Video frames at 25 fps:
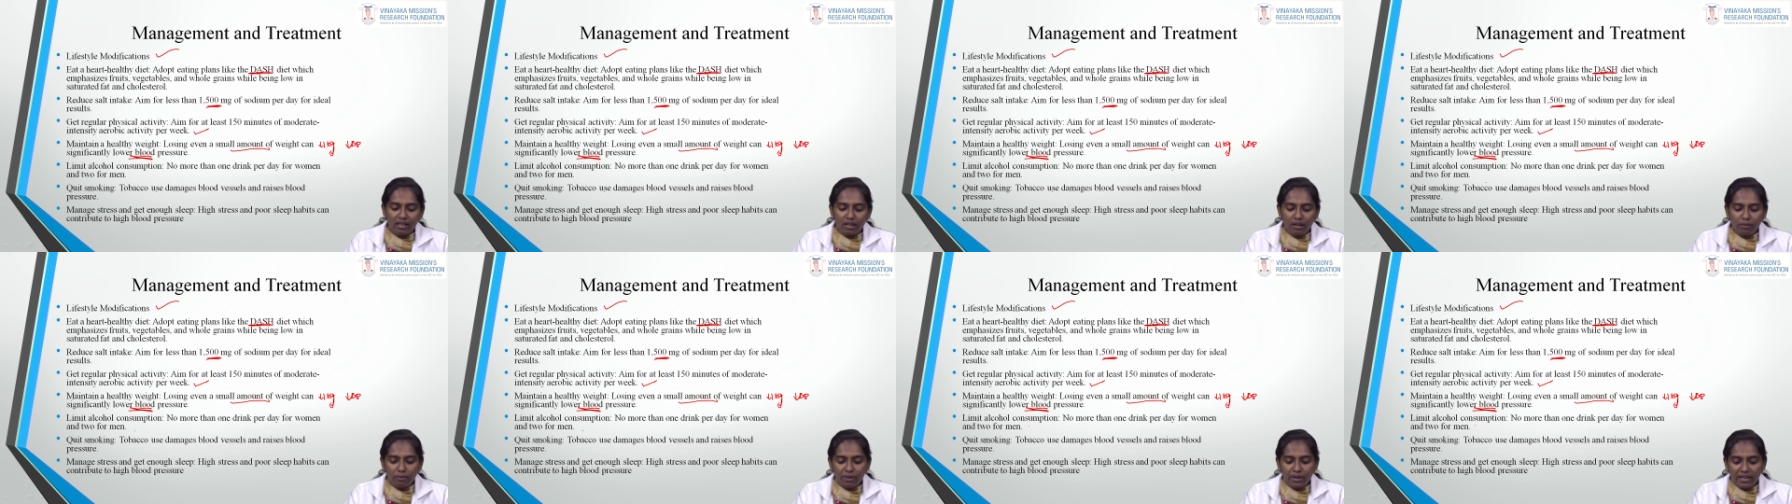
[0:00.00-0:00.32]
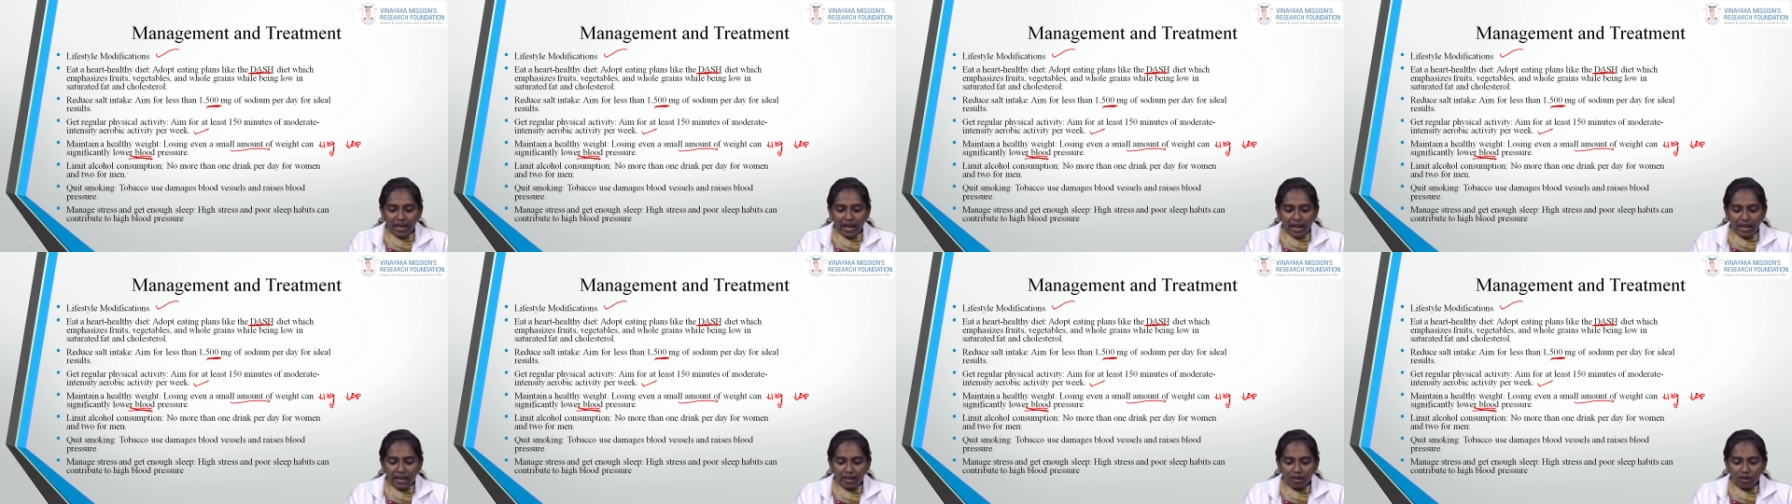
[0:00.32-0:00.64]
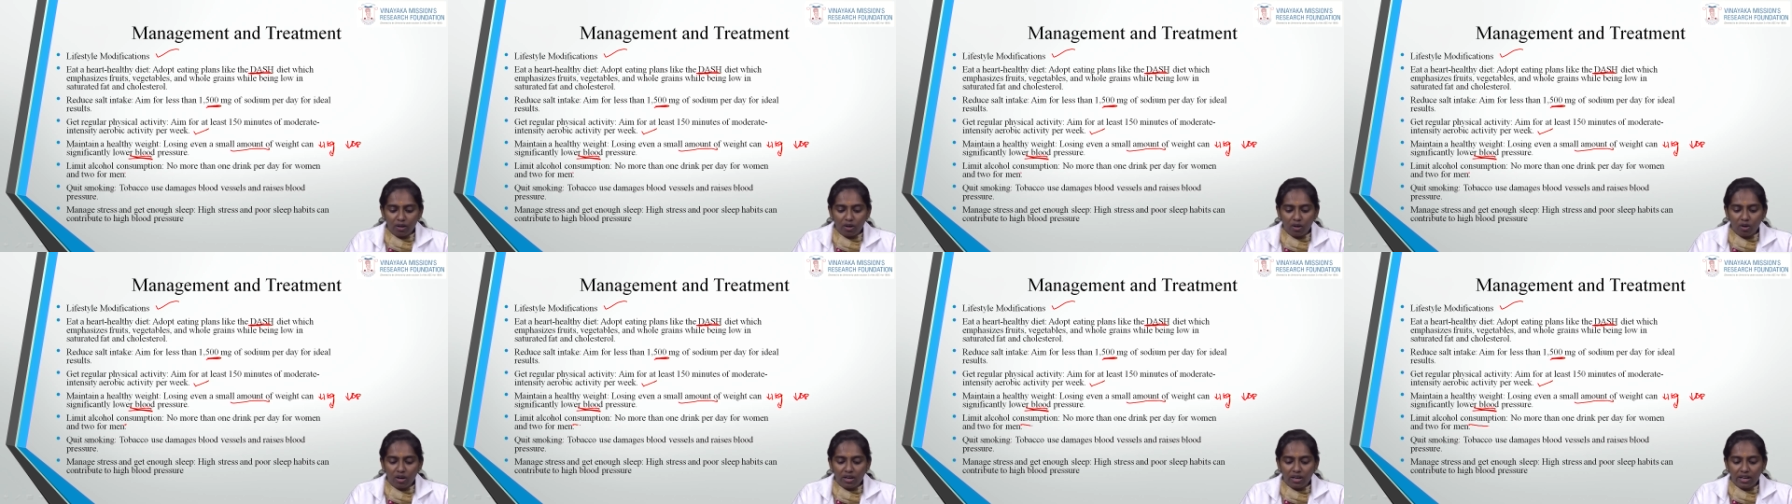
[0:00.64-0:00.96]
limit
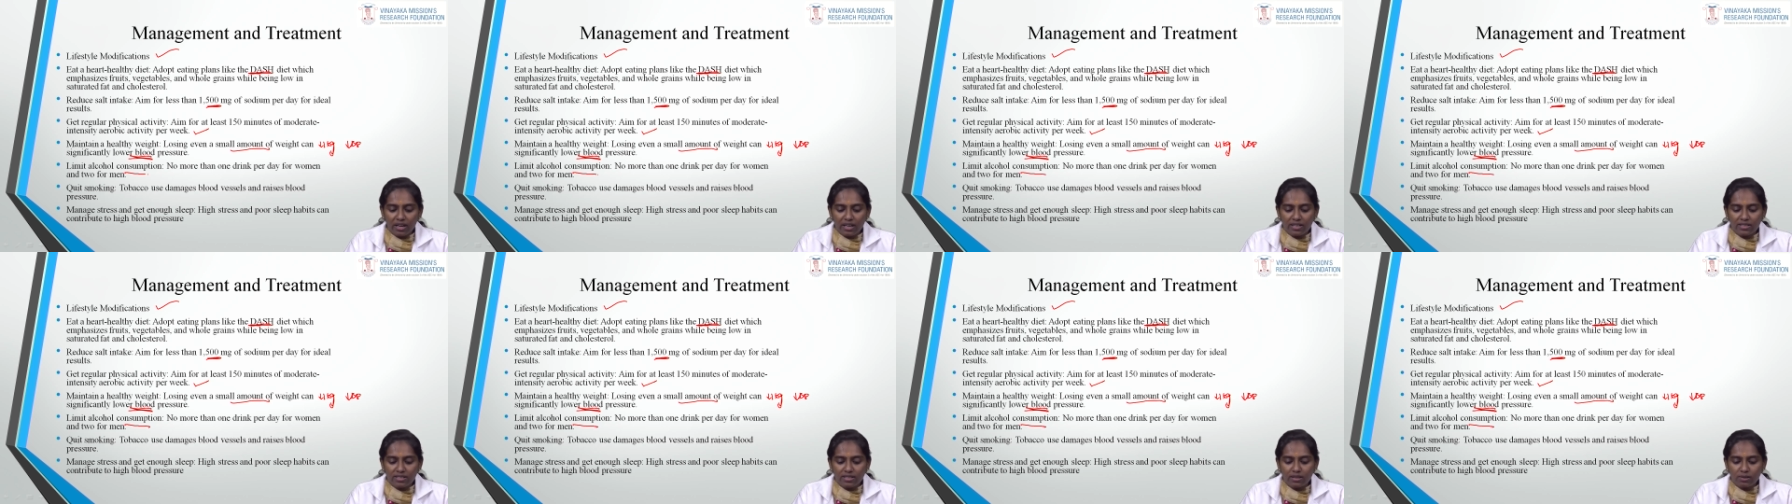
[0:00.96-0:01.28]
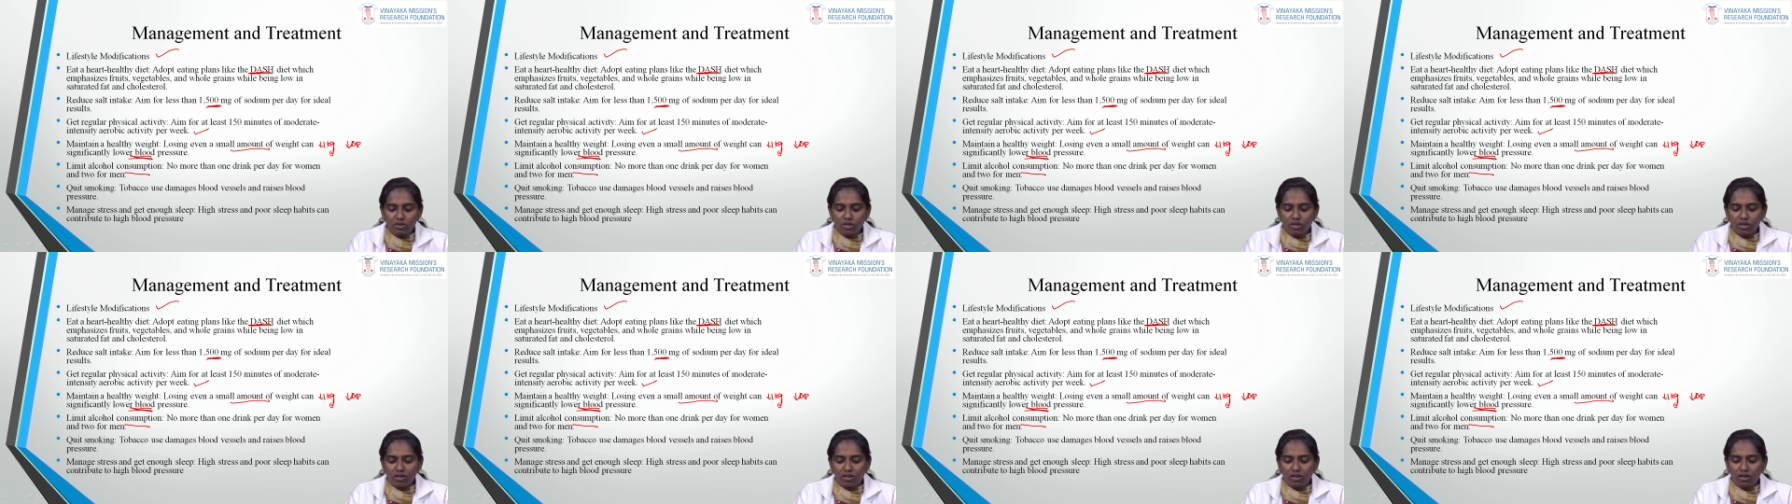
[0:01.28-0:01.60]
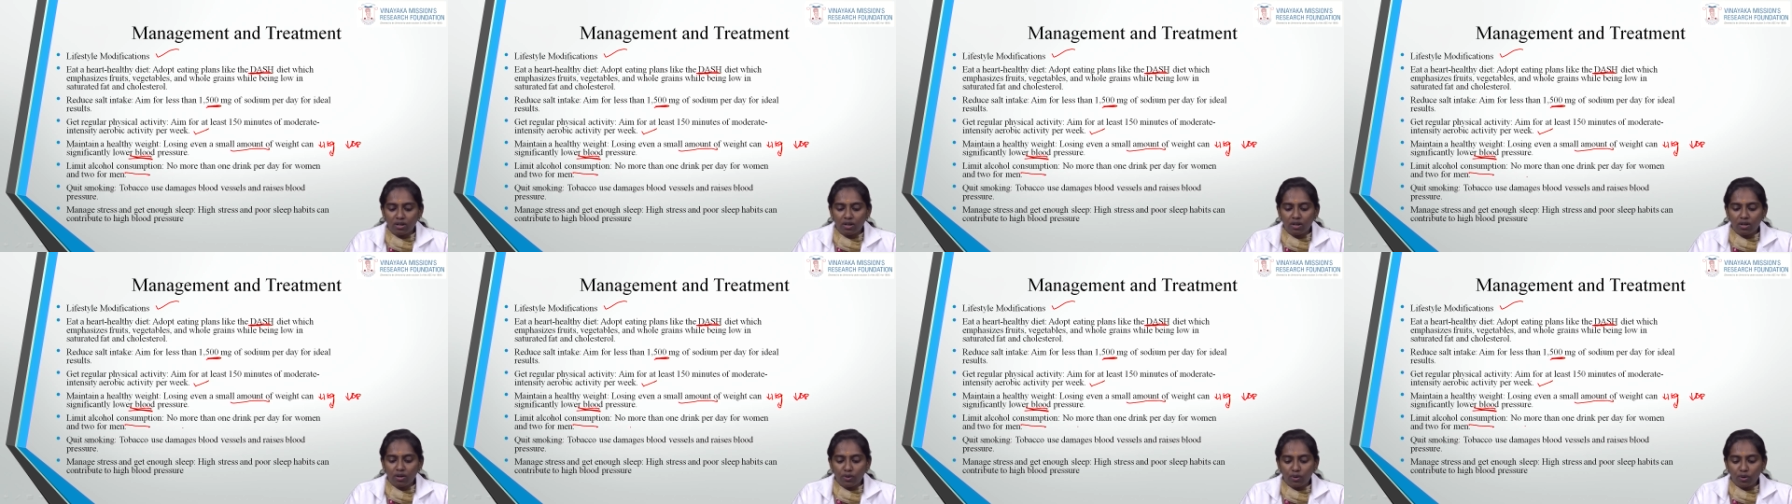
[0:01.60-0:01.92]
alcohol consumption.
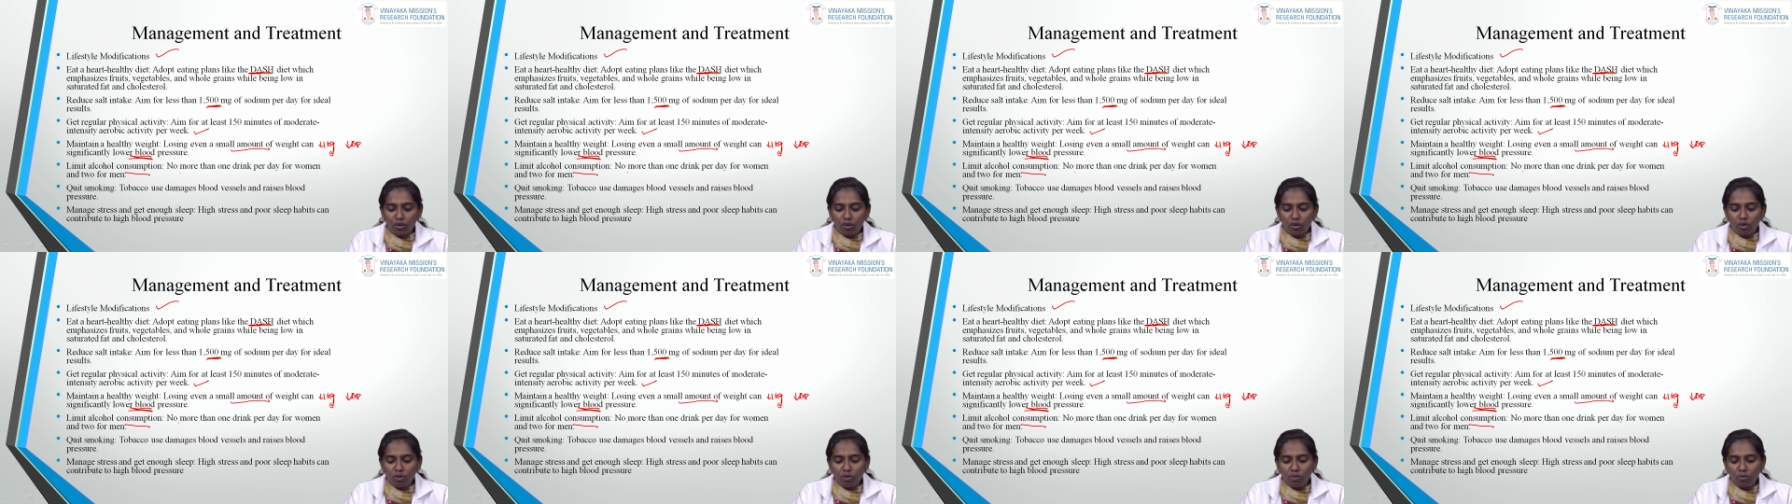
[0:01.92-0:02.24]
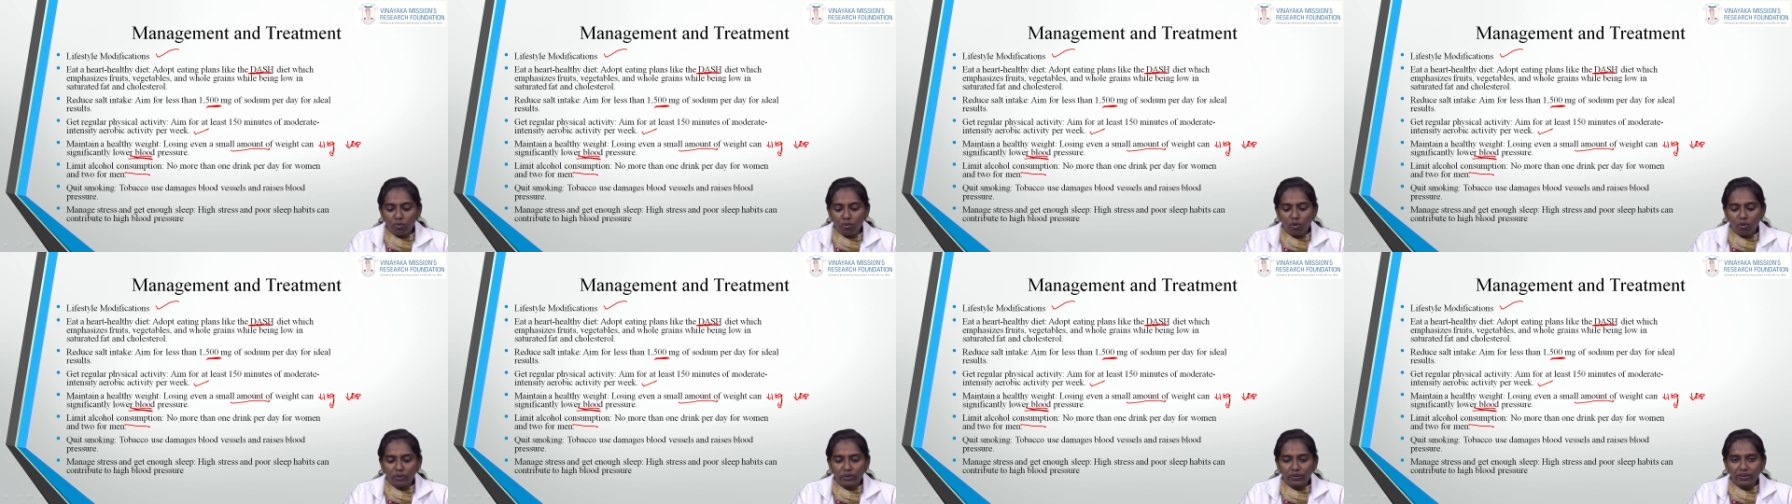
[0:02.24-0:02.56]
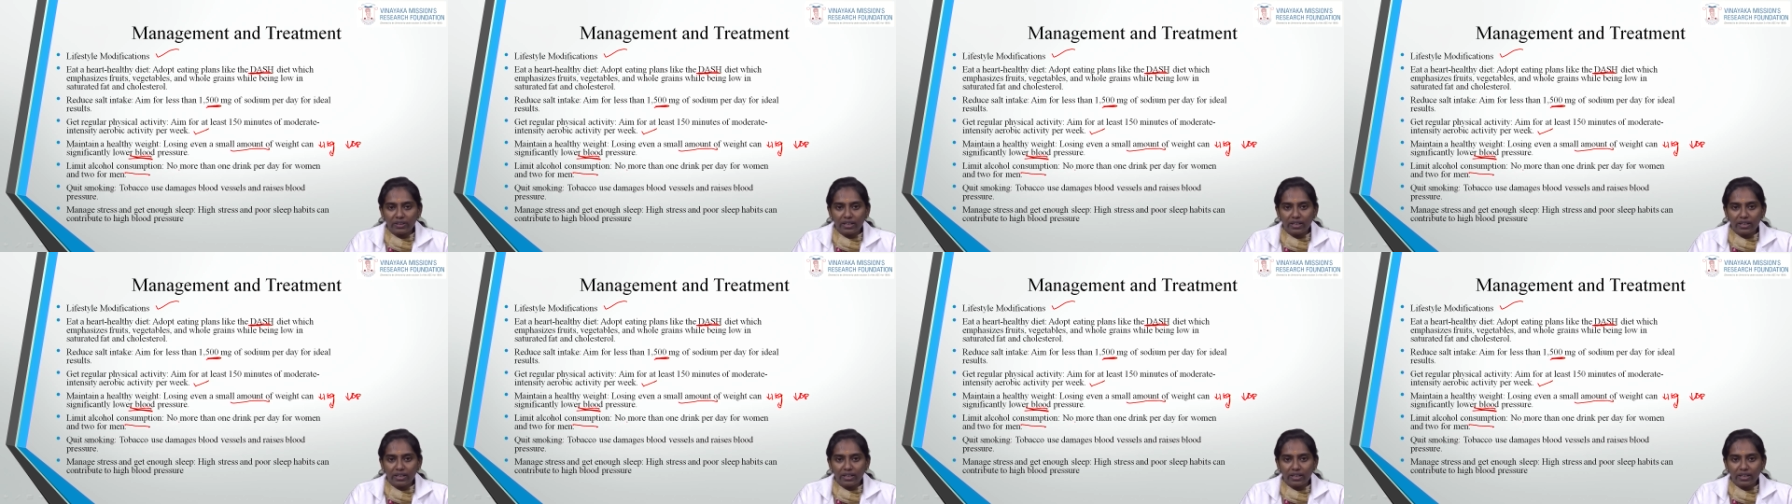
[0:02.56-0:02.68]
No more